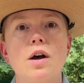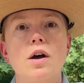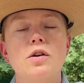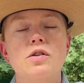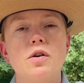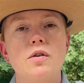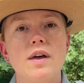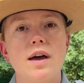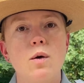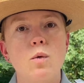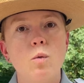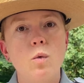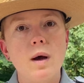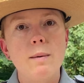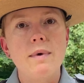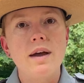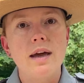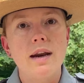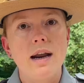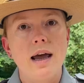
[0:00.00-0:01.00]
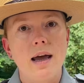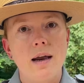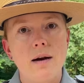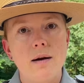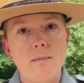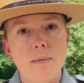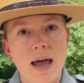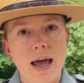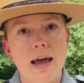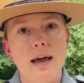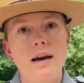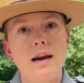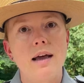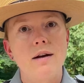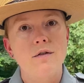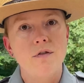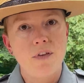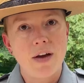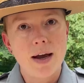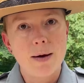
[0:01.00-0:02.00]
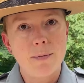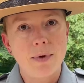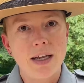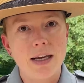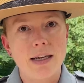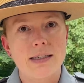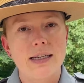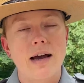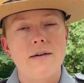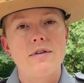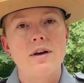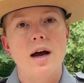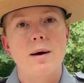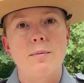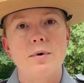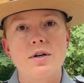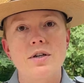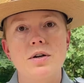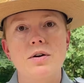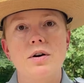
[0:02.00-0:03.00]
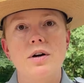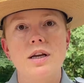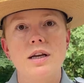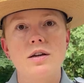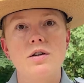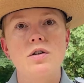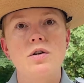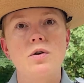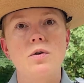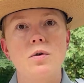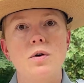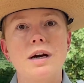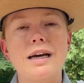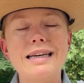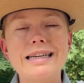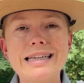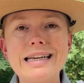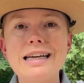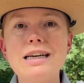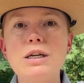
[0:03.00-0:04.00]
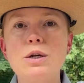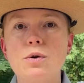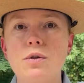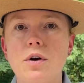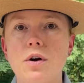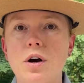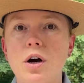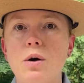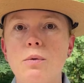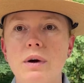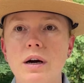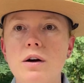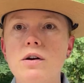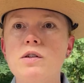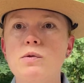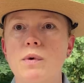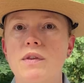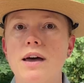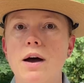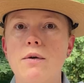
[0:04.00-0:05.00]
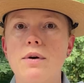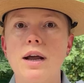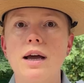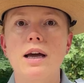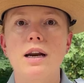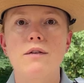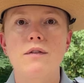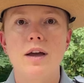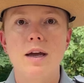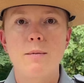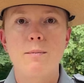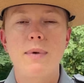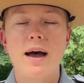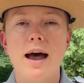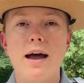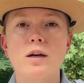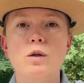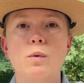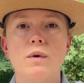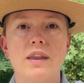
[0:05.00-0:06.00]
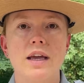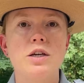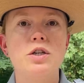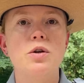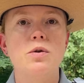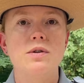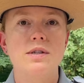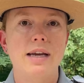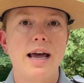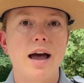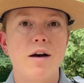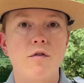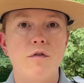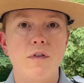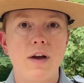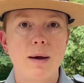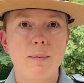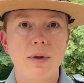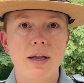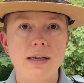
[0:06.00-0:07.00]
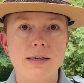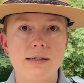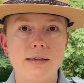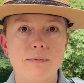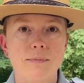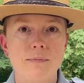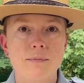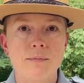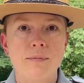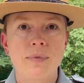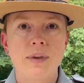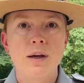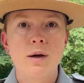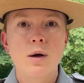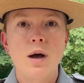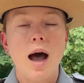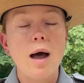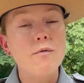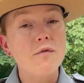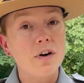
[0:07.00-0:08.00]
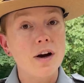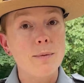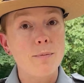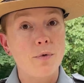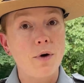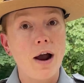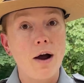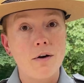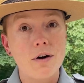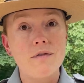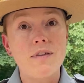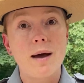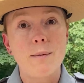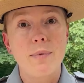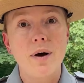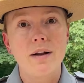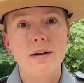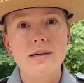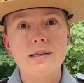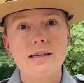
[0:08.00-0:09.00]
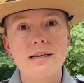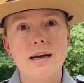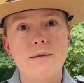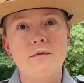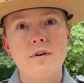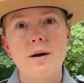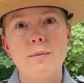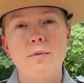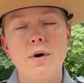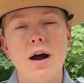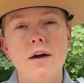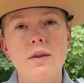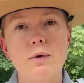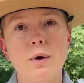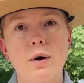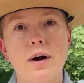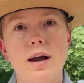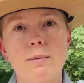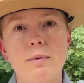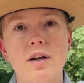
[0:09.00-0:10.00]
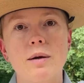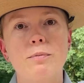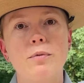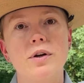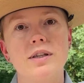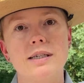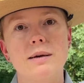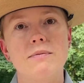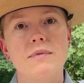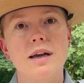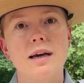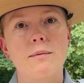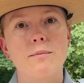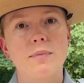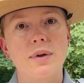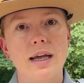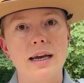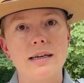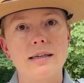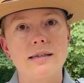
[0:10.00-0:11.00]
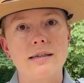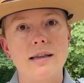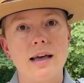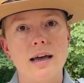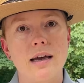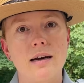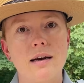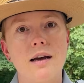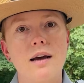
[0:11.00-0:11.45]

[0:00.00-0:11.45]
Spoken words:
so that women and men and families have the opportunity to continue their careers without negative impact when they choose to have families. I'm very proud of that policy. I'm very proud that we were able to put something in place that